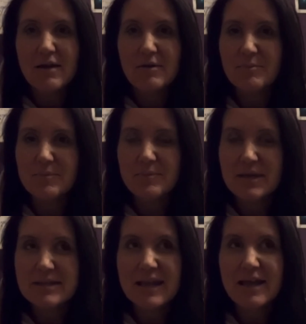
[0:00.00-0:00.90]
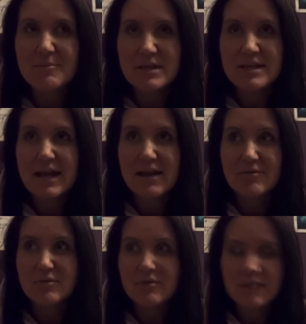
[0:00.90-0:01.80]
It's getting me down.
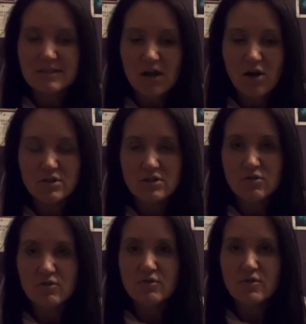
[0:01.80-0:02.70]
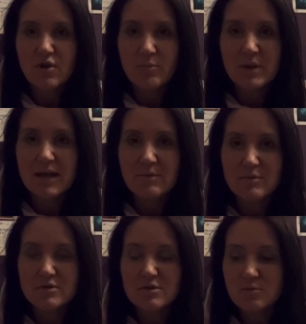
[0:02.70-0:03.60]
It's hard enough not being able
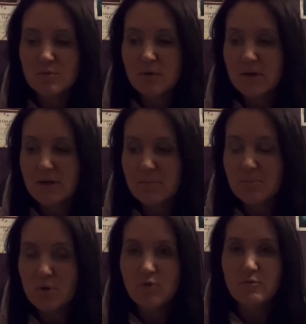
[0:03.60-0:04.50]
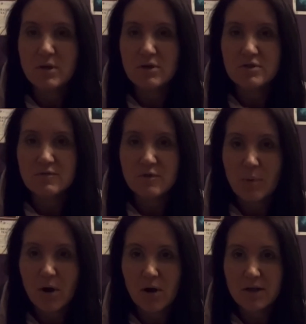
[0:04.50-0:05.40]
to move because of your
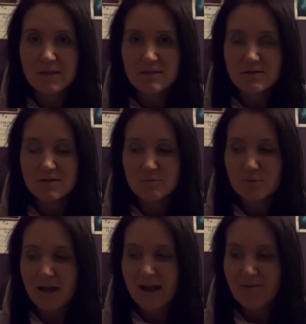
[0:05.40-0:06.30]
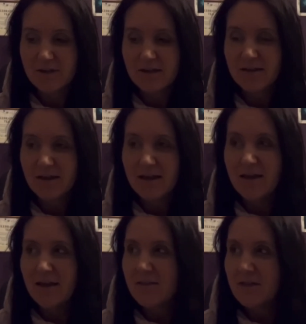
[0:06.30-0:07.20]
Parkinson's, but having
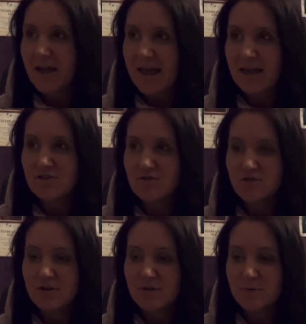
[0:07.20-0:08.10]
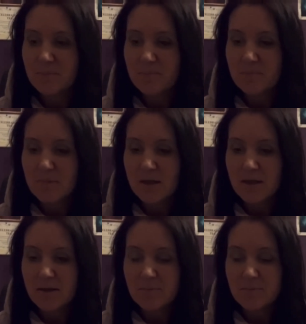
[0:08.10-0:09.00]
that extra
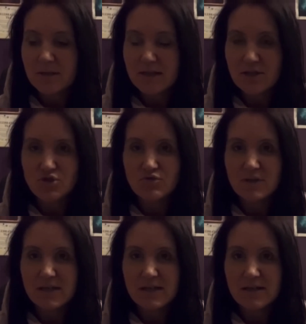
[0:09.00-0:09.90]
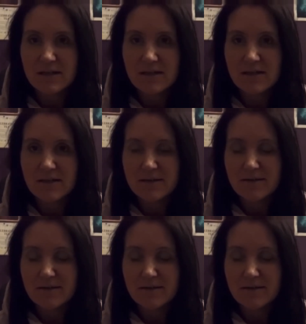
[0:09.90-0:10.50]
injury is